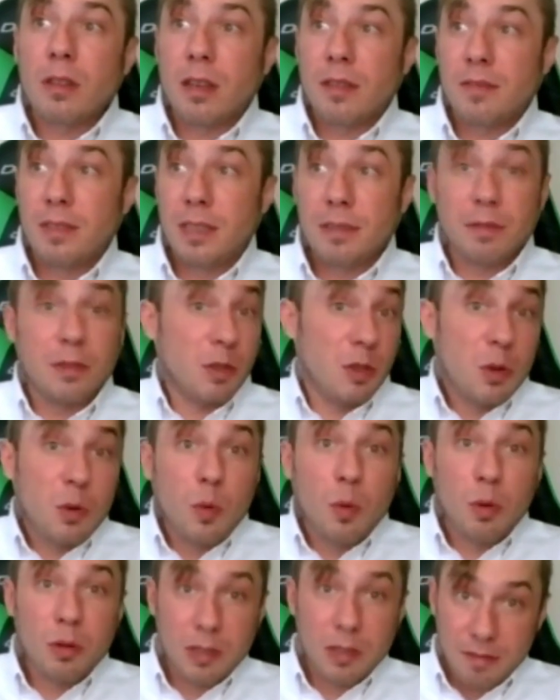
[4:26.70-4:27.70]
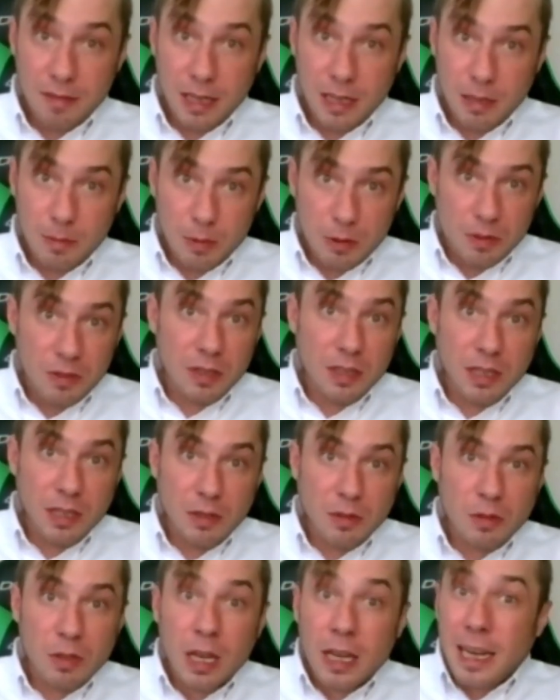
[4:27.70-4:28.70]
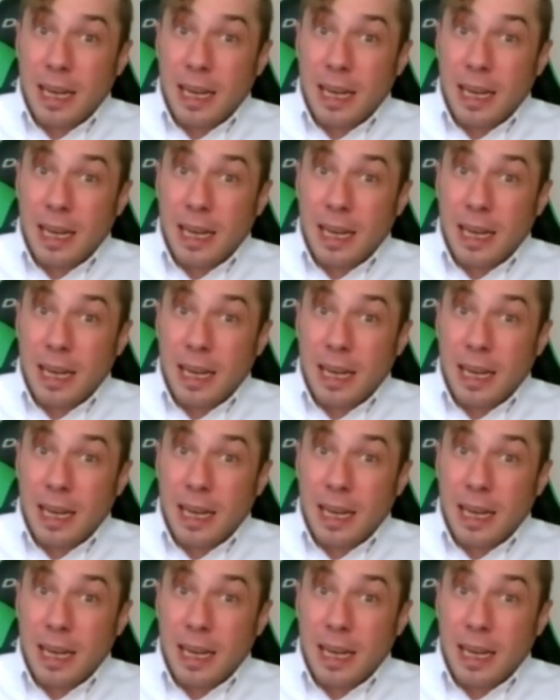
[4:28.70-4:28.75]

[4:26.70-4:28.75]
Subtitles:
of different tools available to you